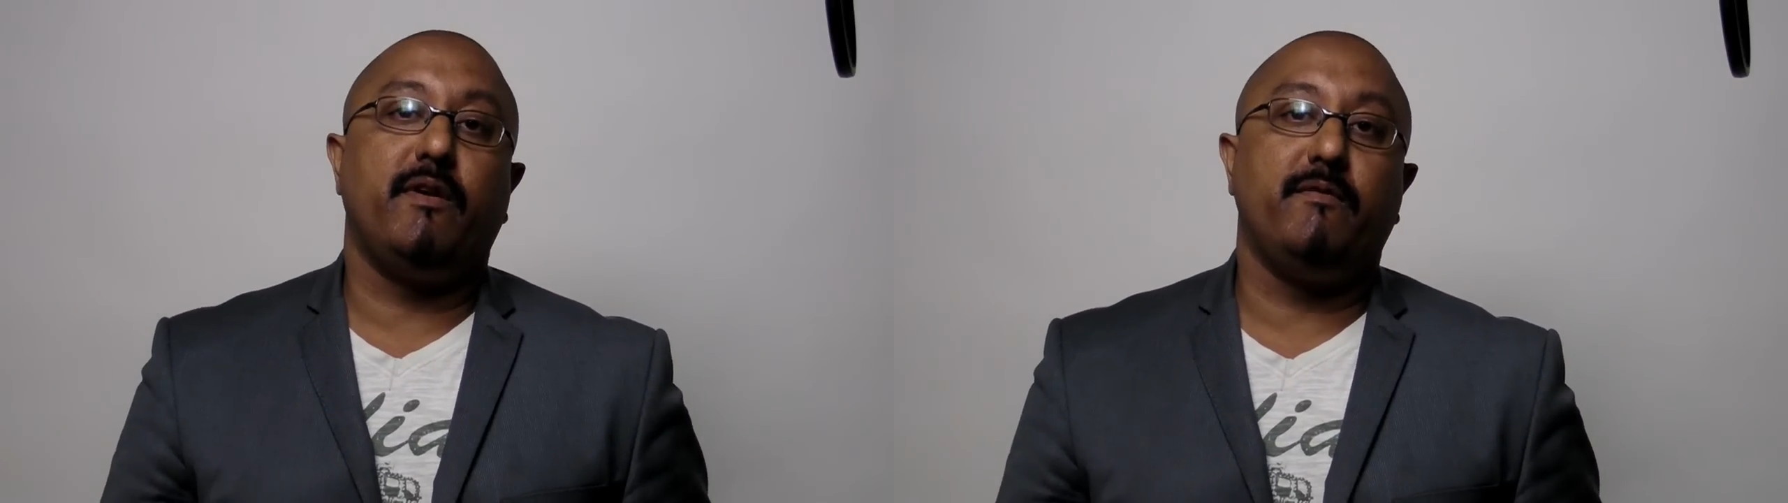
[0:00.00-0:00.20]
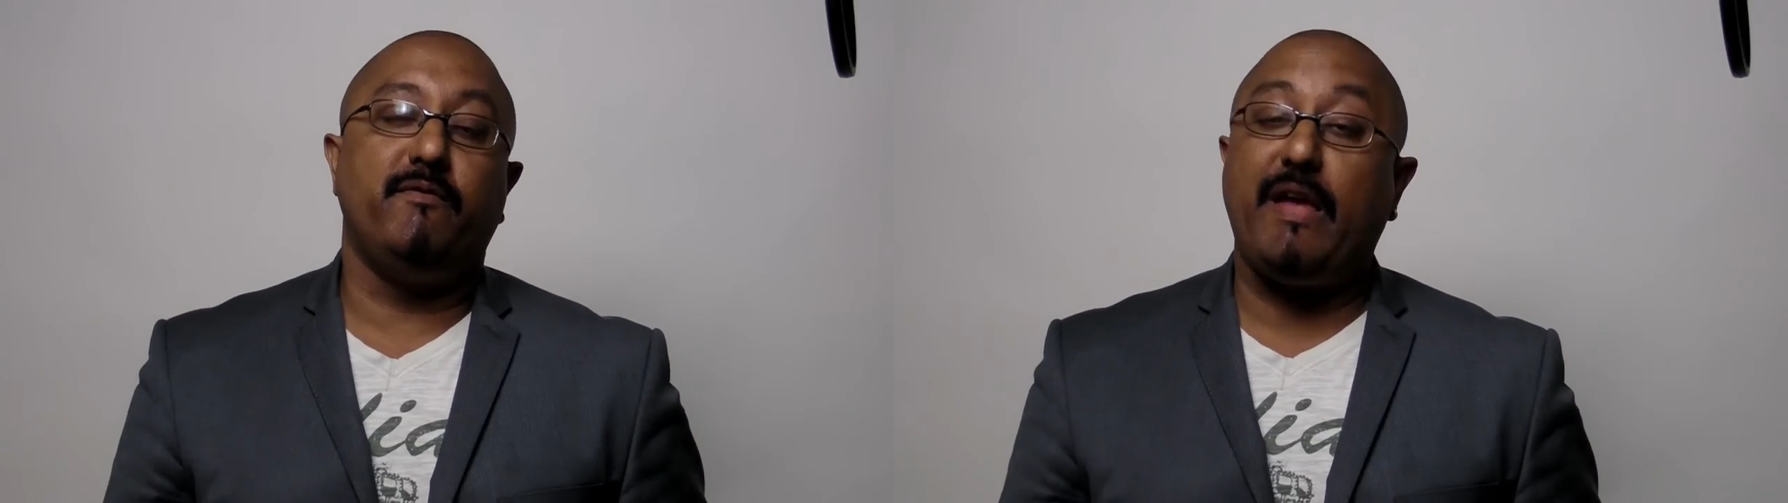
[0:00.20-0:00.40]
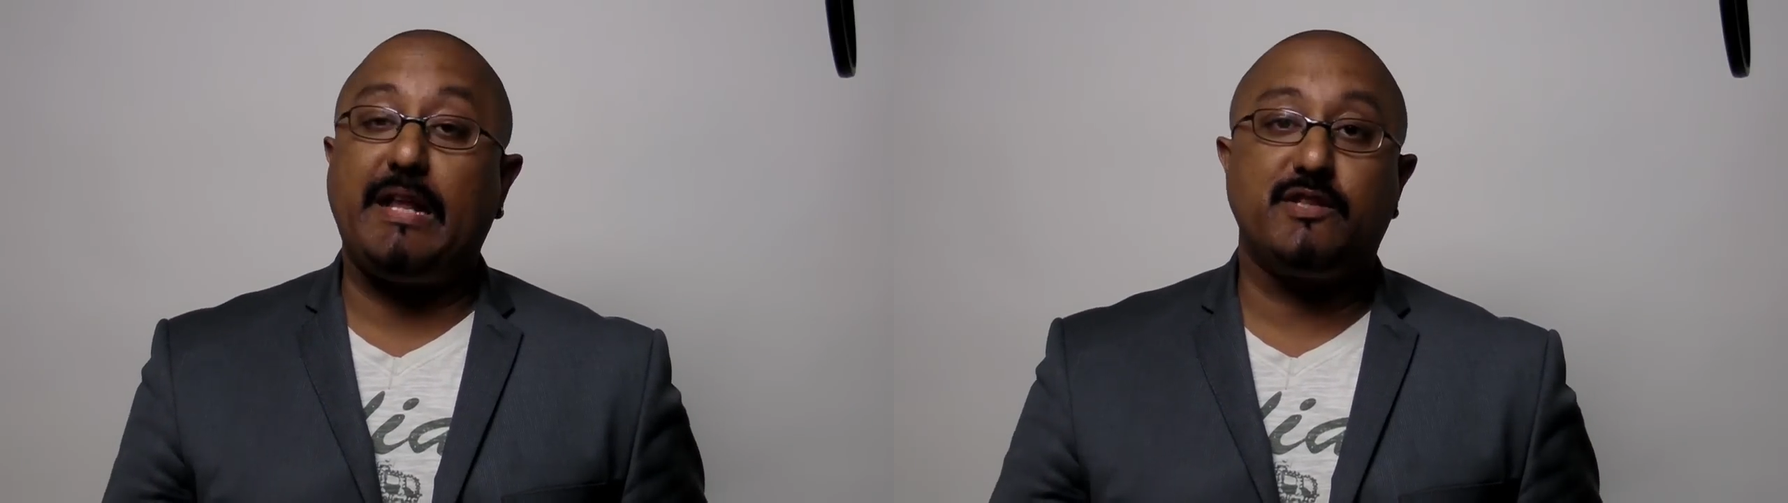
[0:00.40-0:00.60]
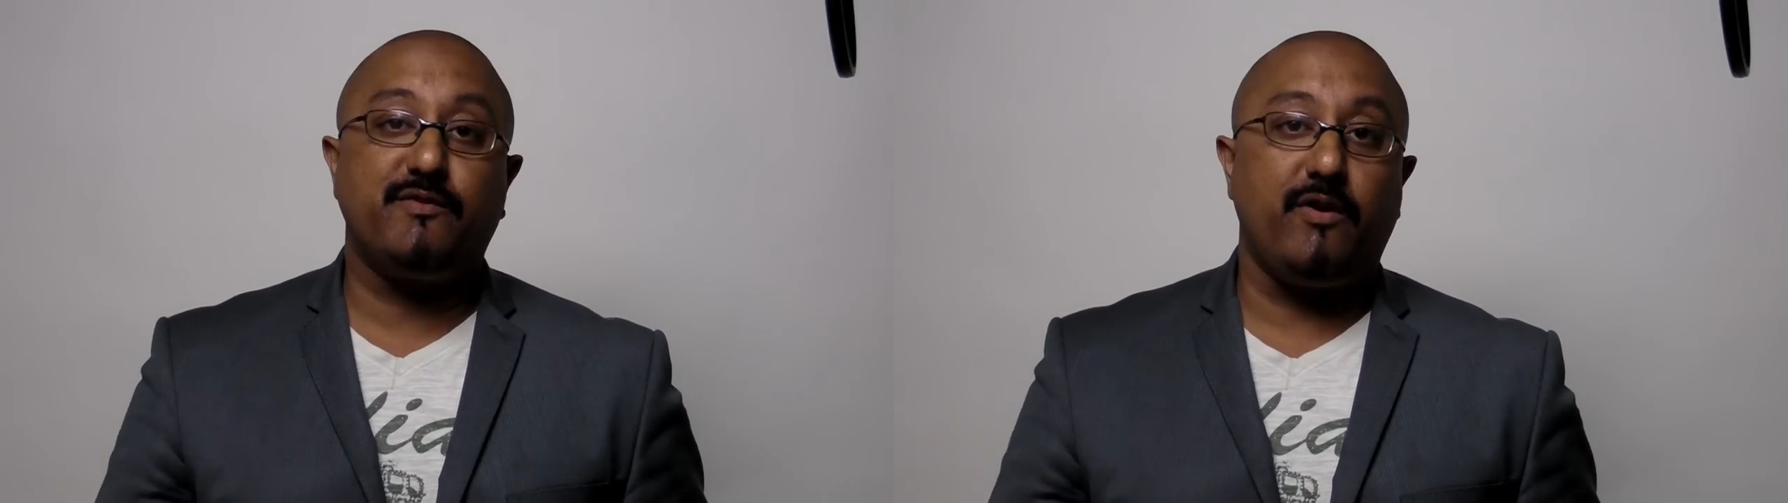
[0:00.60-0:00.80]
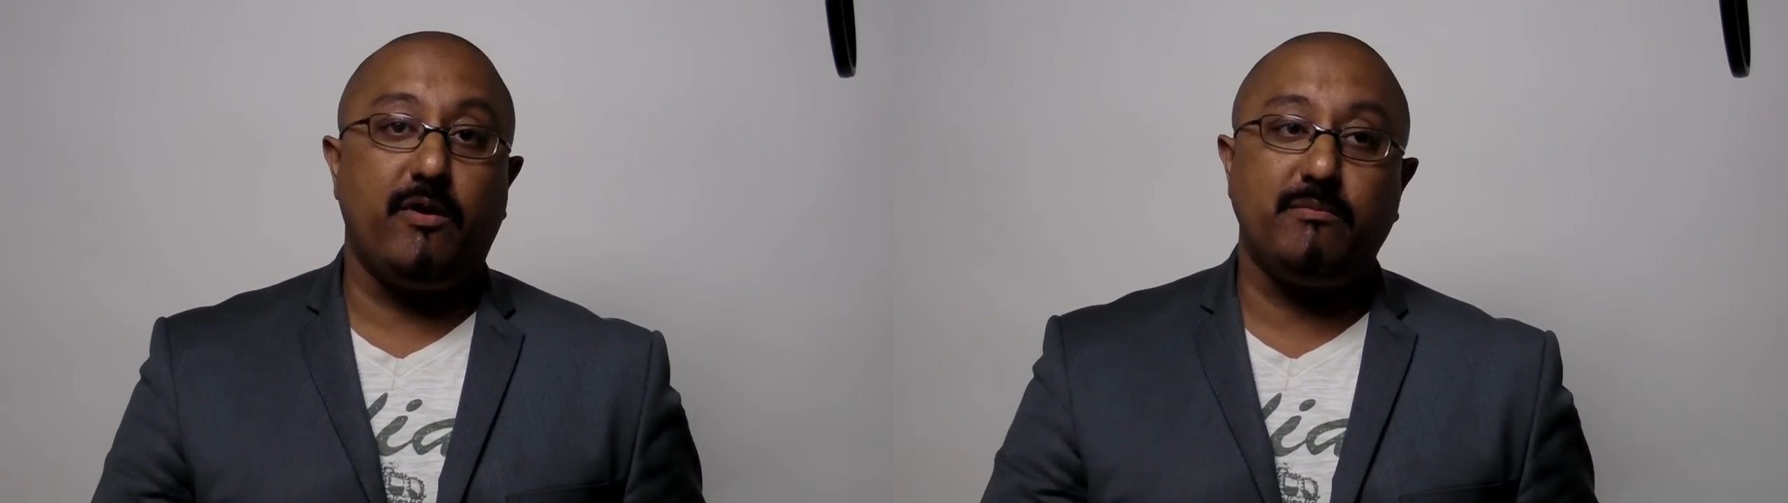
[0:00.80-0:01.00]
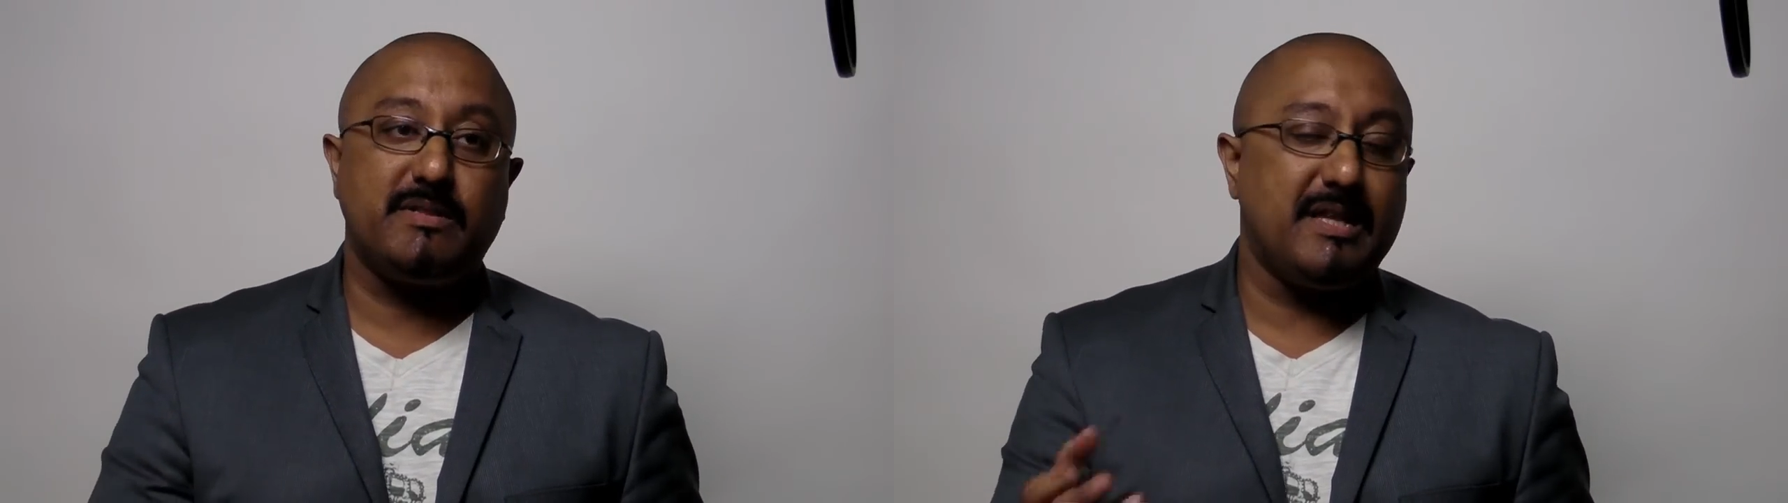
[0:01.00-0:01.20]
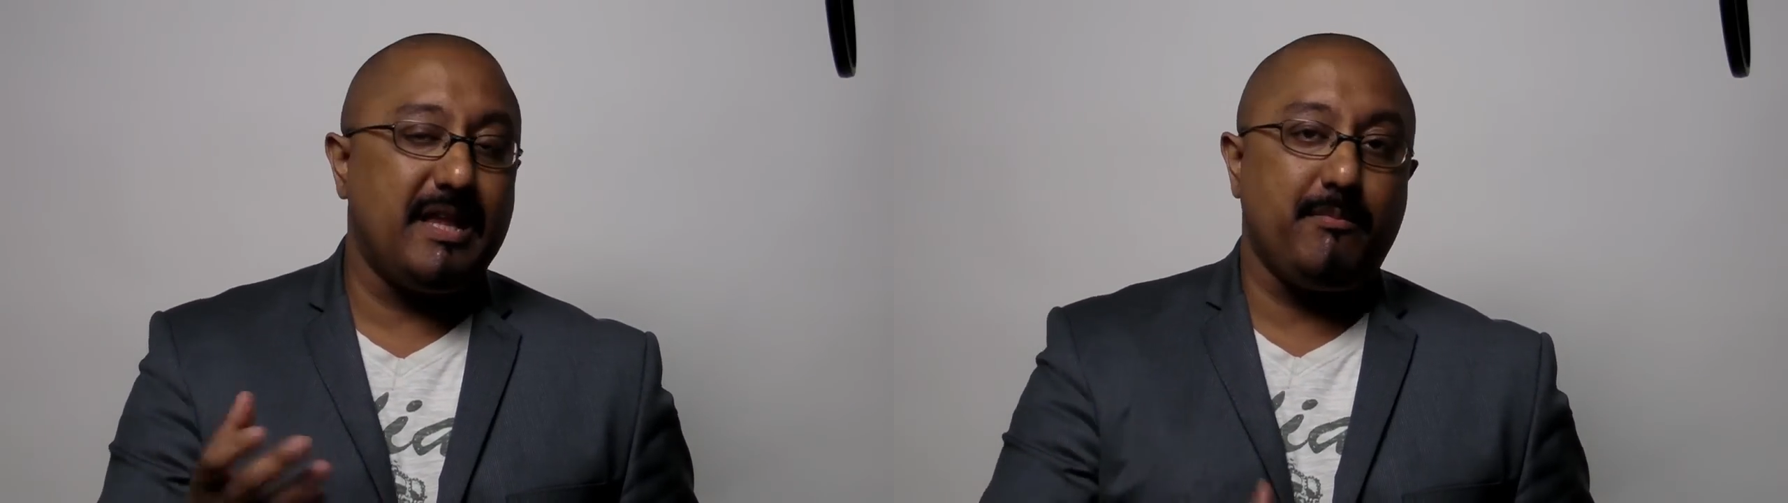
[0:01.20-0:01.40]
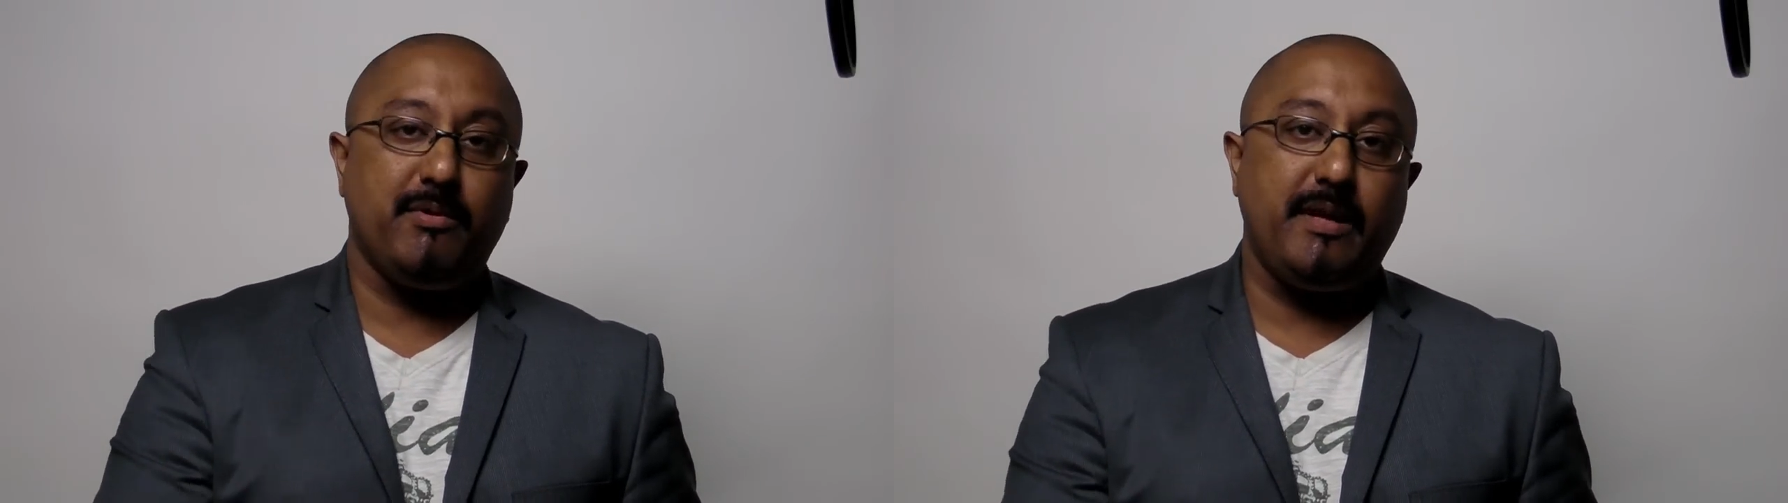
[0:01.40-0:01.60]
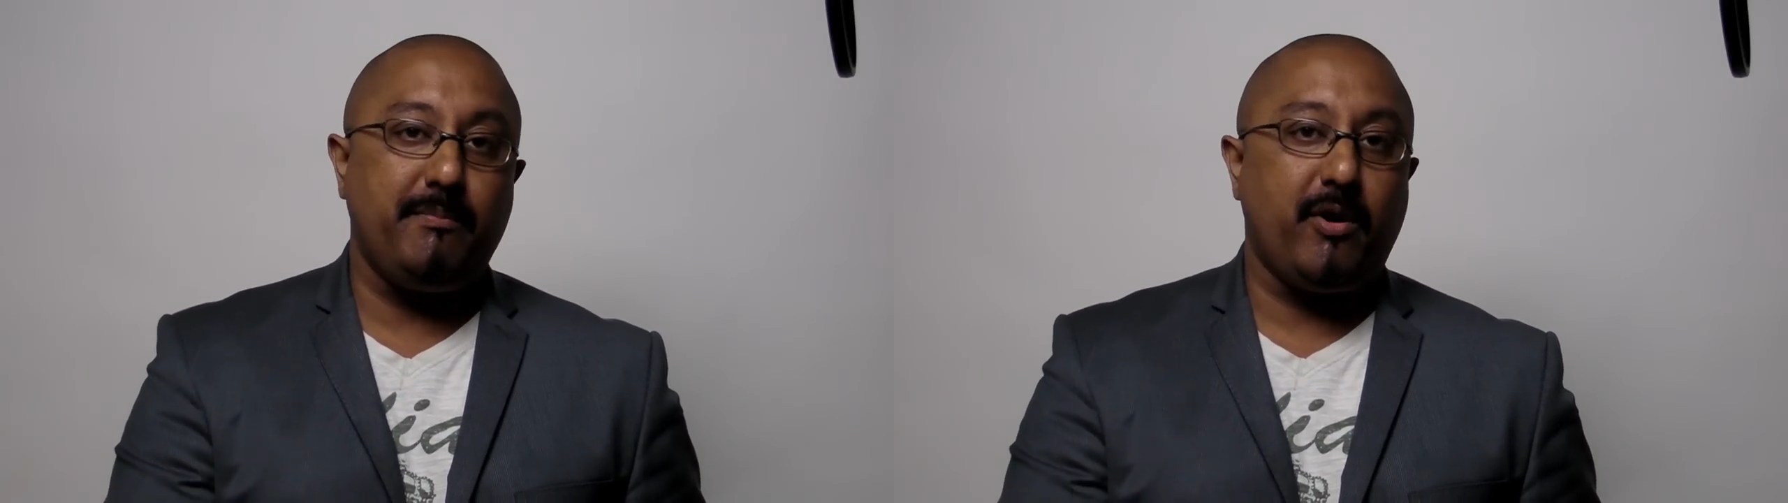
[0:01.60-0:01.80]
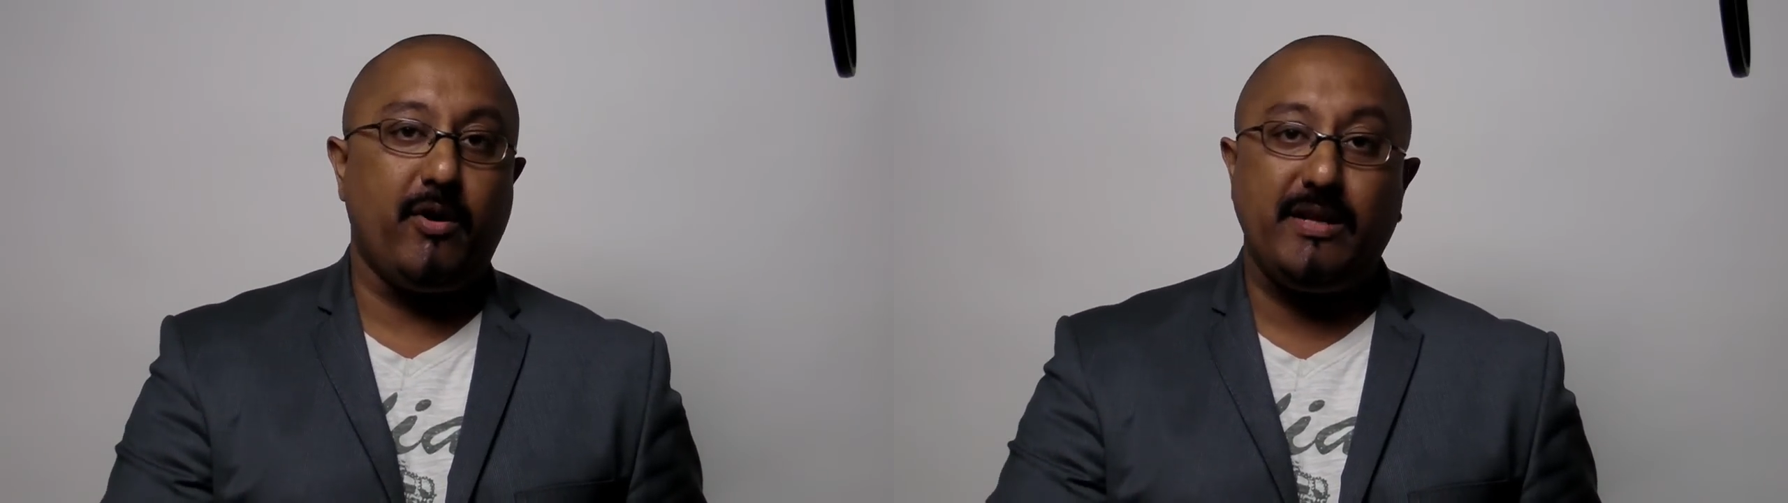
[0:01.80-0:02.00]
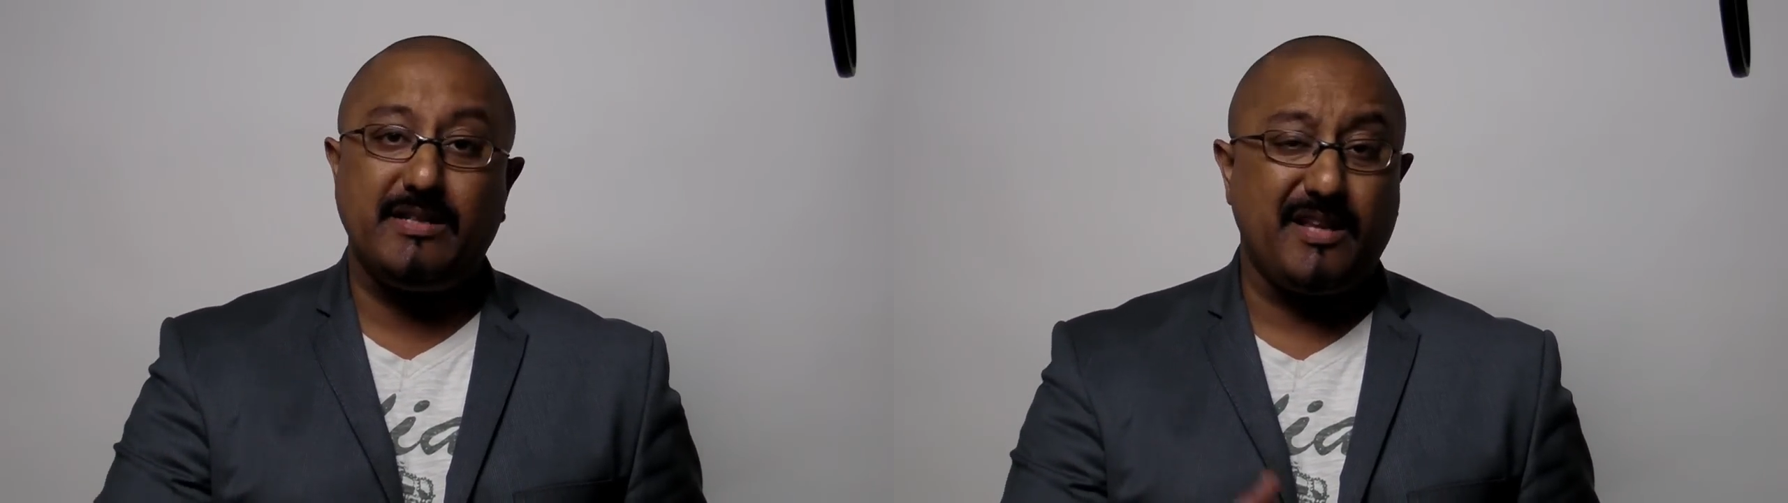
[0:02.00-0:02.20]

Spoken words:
events, from celebrity parties